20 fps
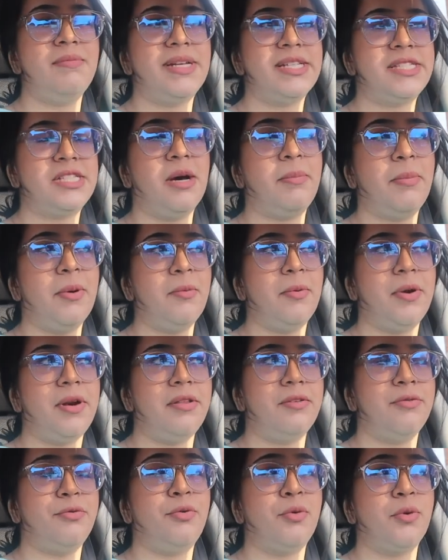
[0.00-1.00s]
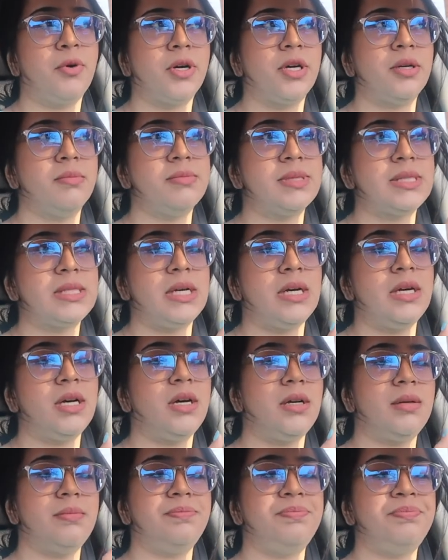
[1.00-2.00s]
messed up on one of the forms
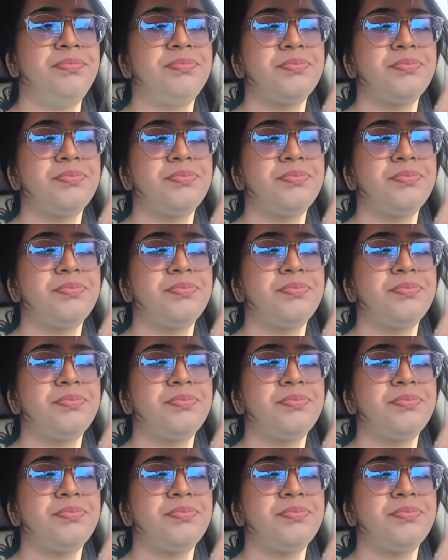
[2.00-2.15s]
um,